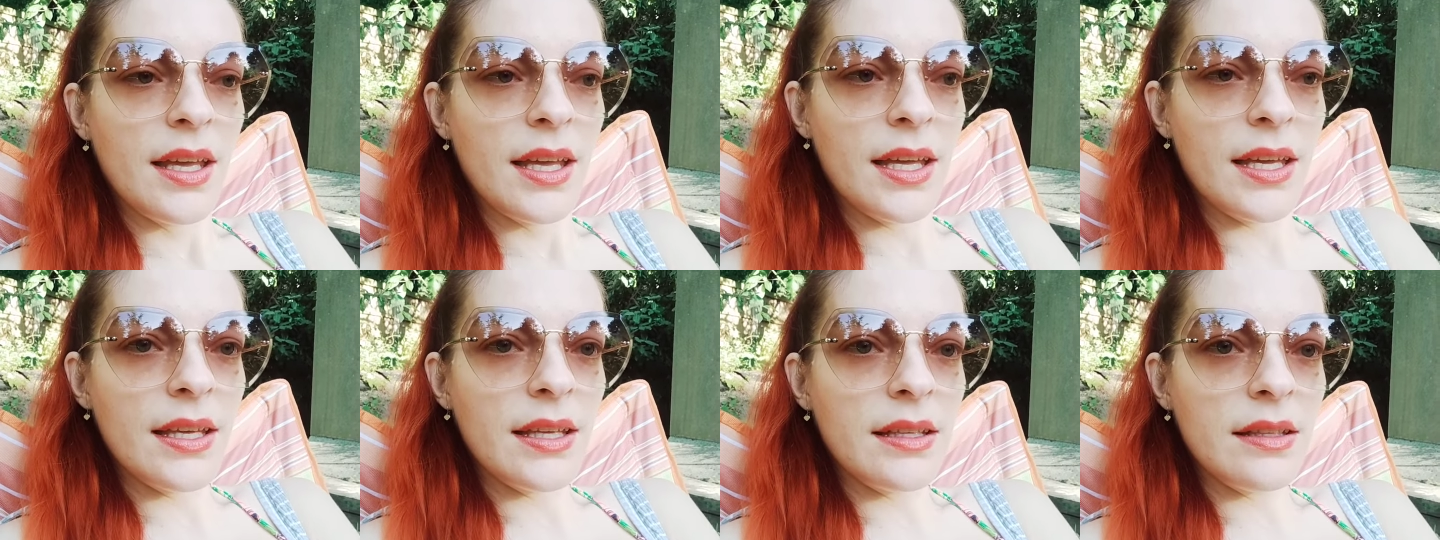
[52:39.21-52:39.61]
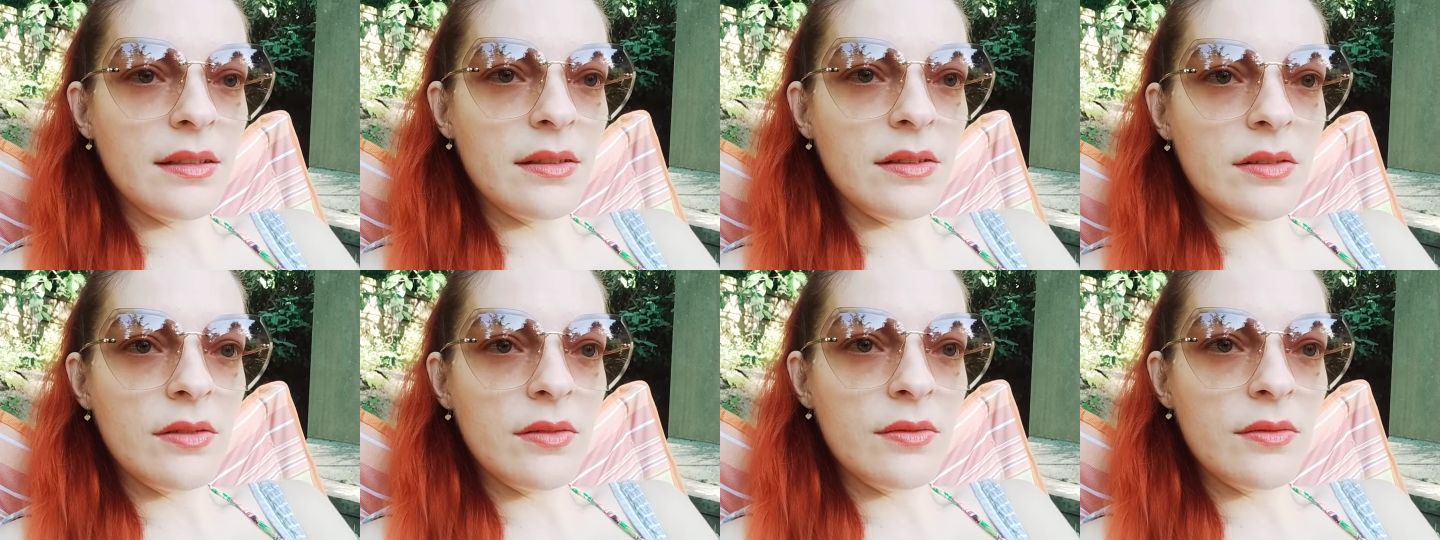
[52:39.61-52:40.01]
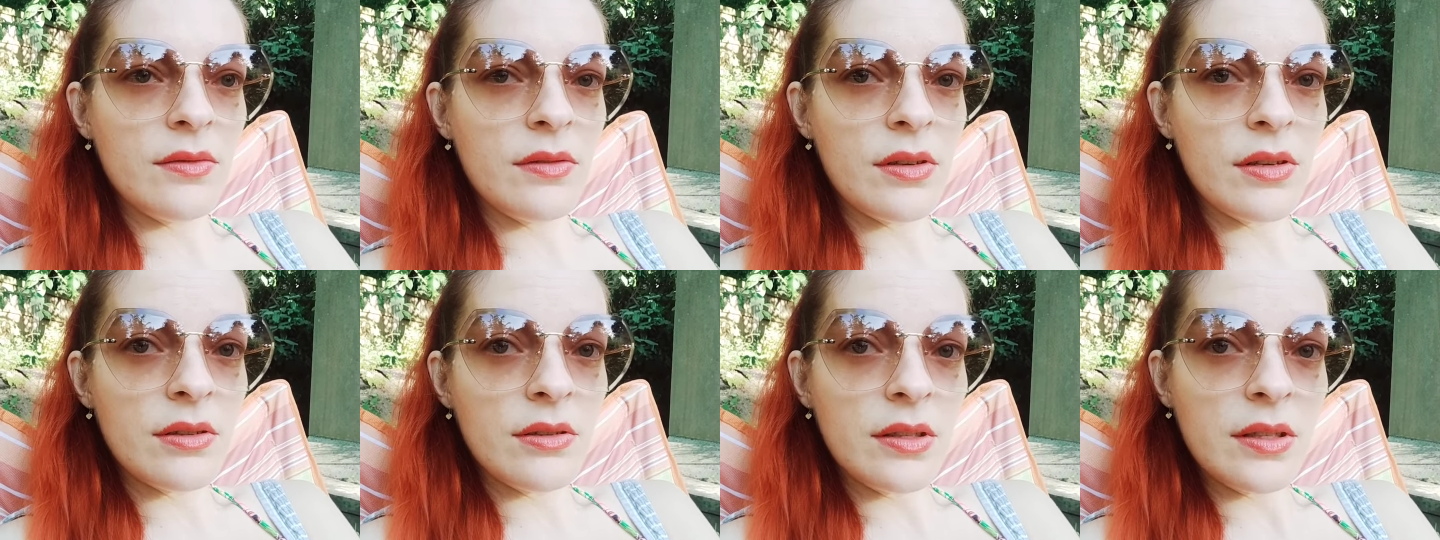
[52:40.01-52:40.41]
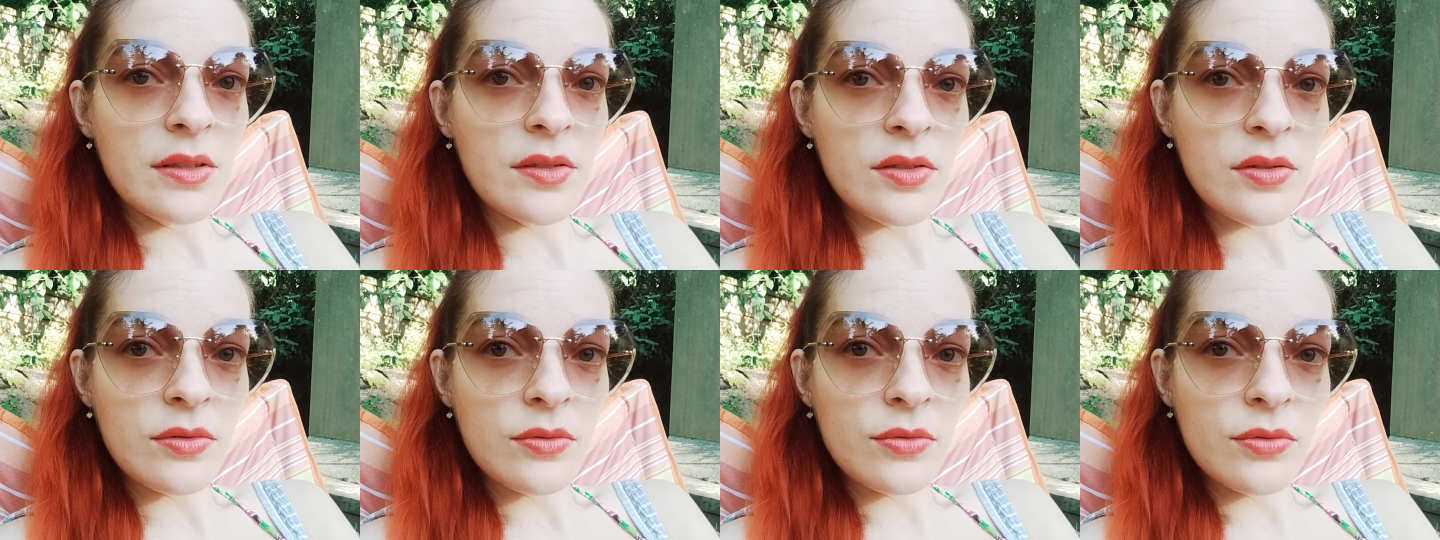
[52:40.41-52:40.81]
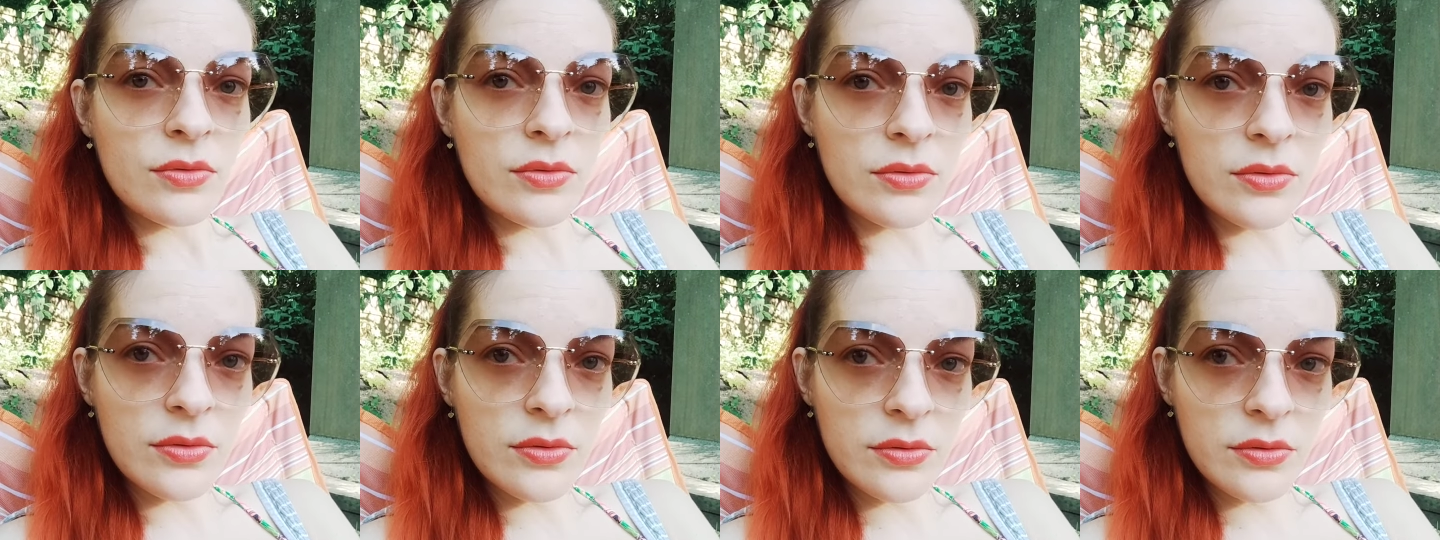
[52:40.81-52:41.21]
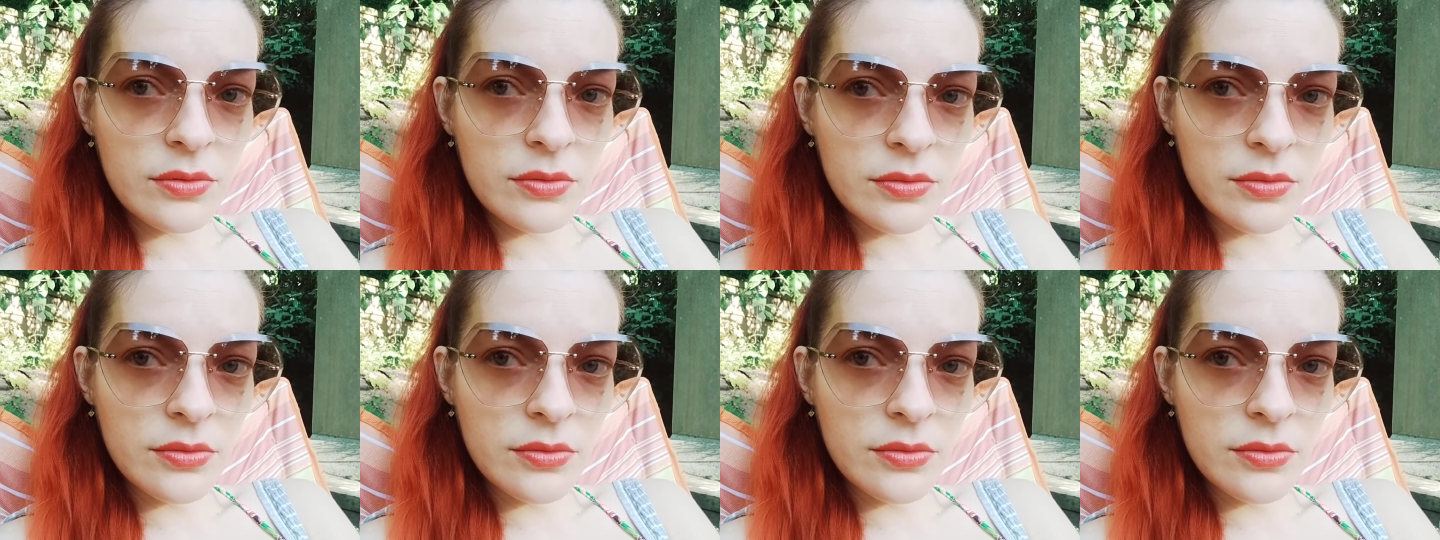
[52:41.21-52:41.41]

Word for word: And very soon,